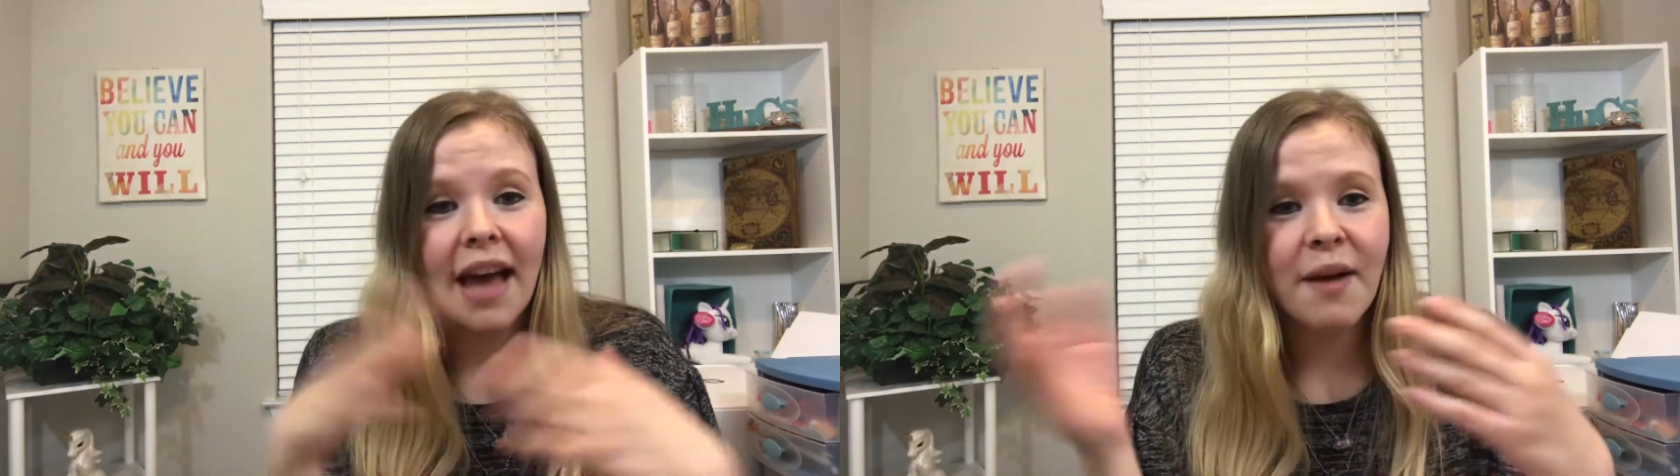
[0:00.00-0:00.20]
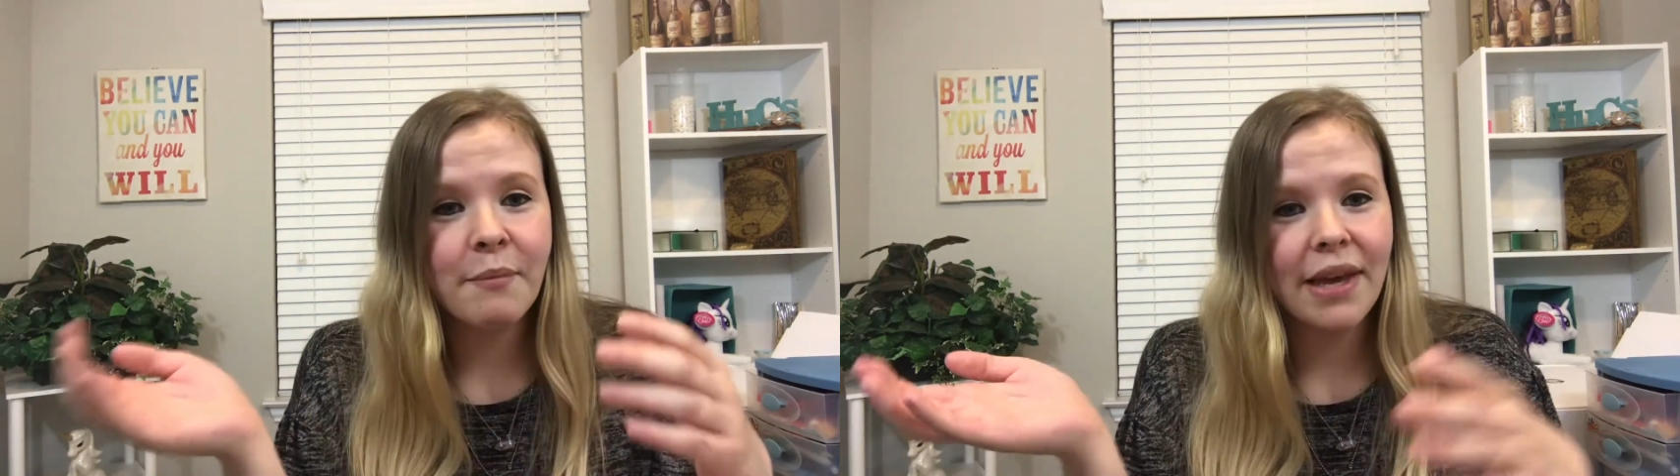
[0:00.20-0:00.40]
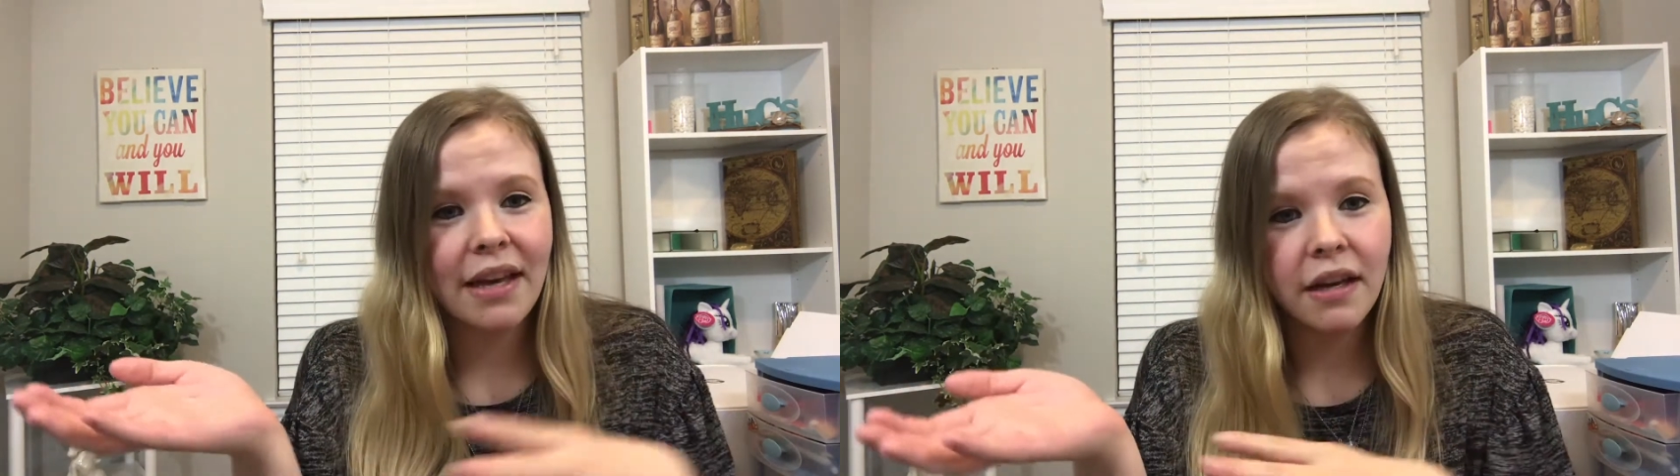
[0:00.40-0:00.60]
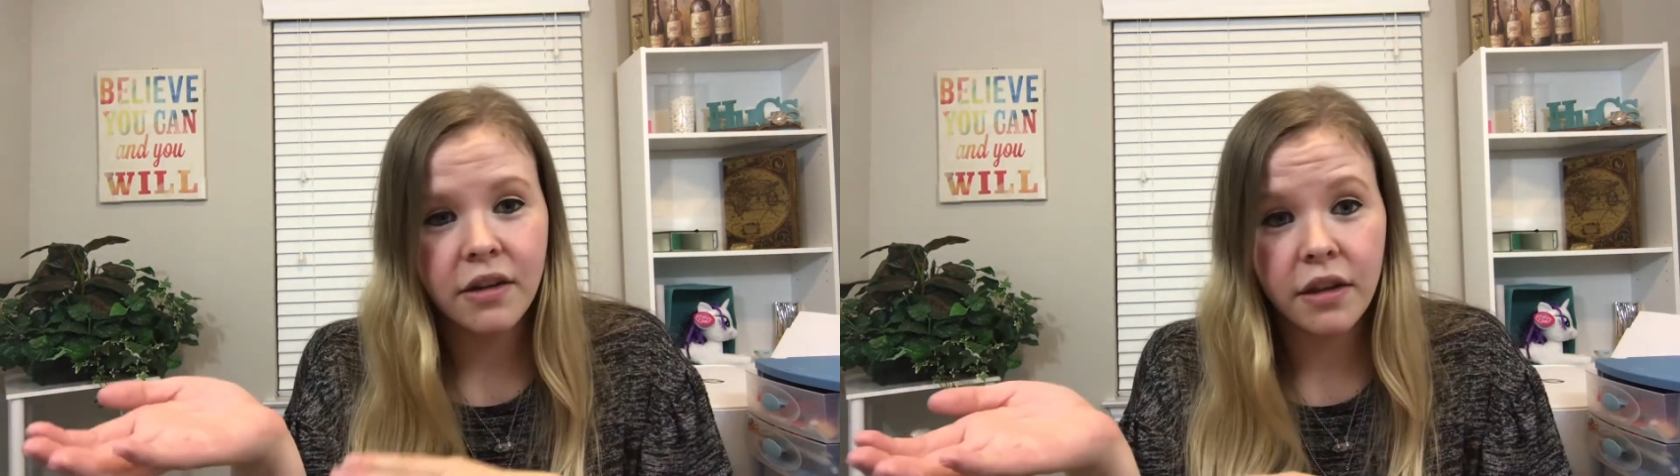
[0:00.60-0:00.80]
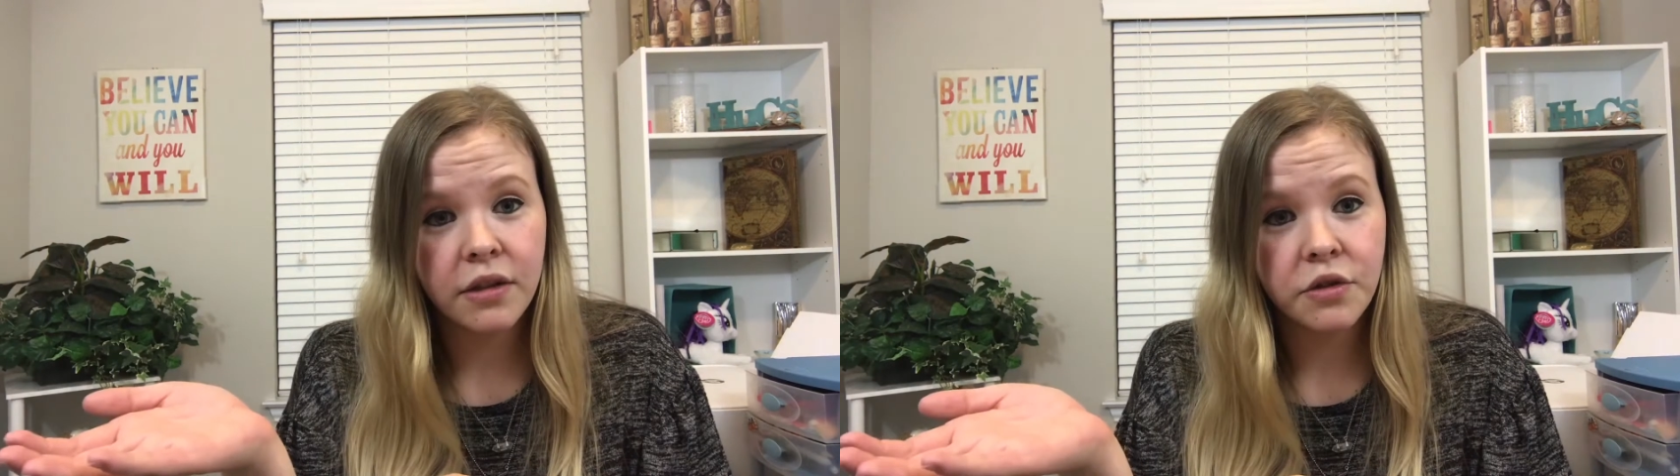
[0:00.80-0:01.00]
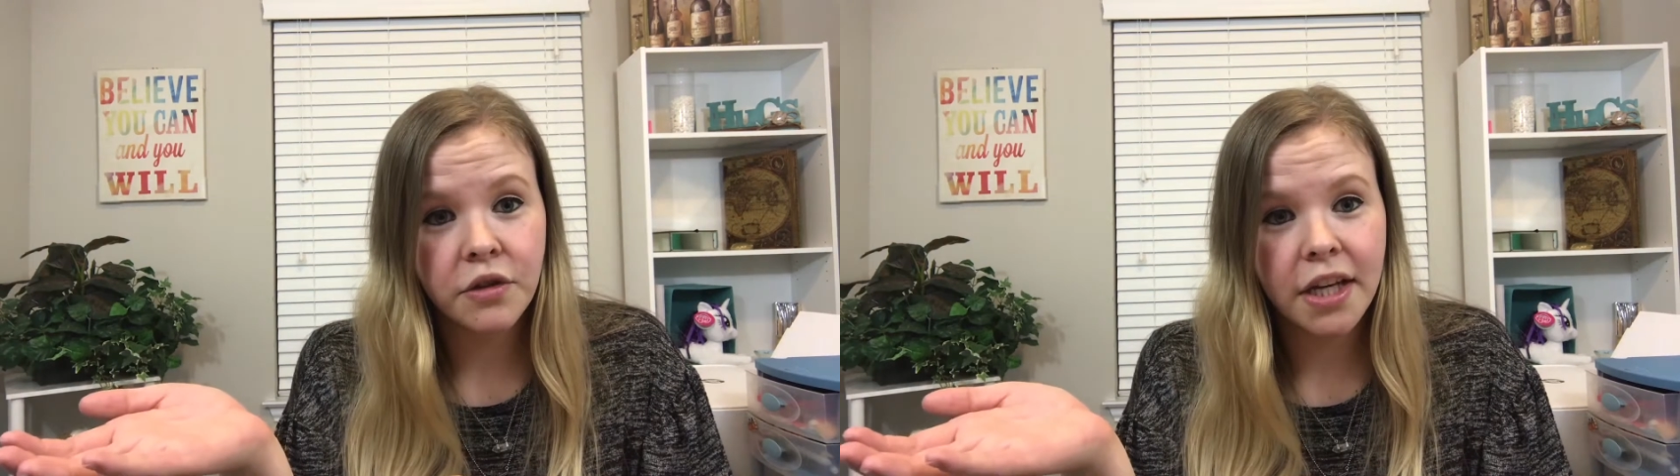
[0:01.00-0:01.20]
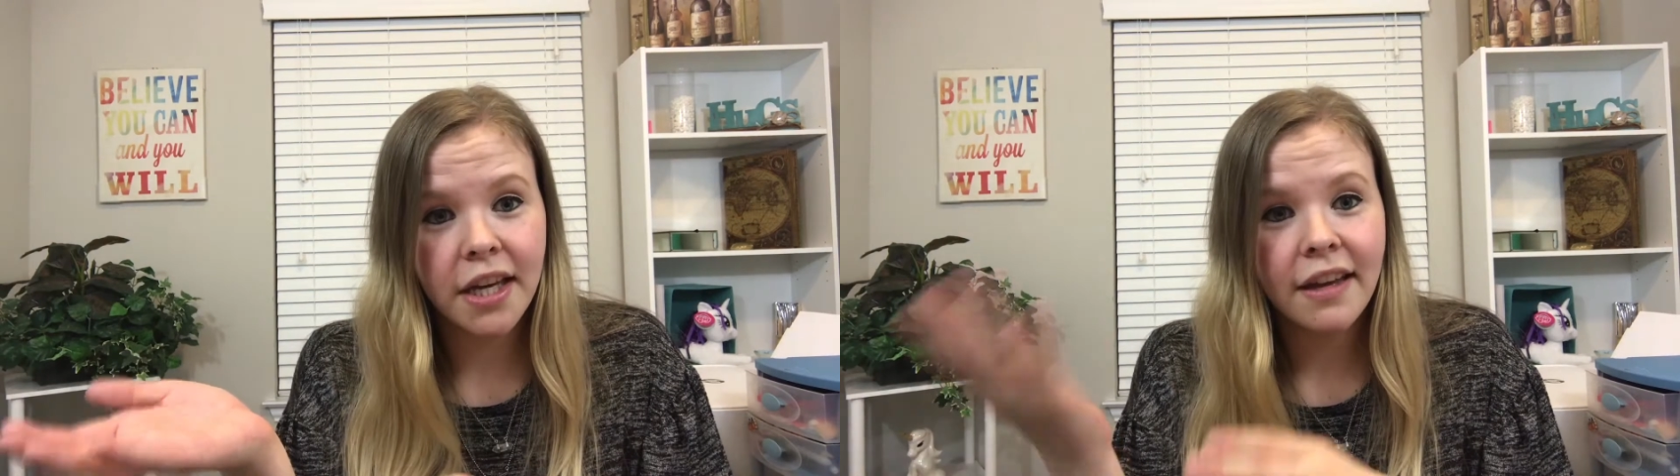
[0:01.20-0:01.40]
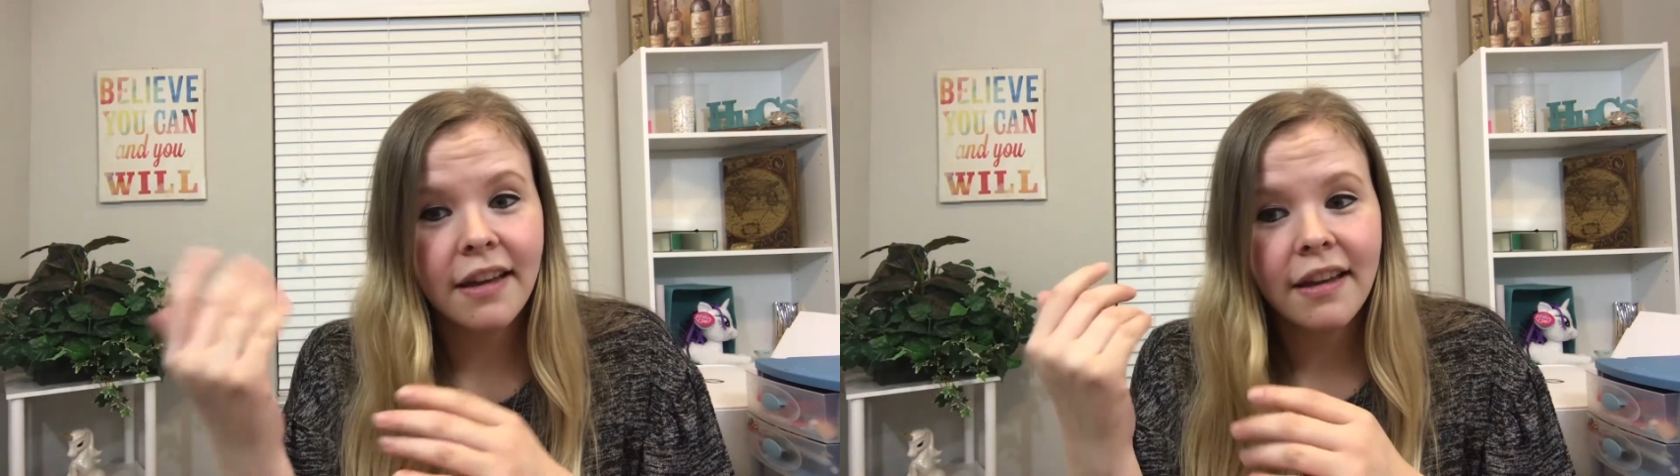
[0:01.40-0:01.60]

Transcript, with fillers: that big under the tree,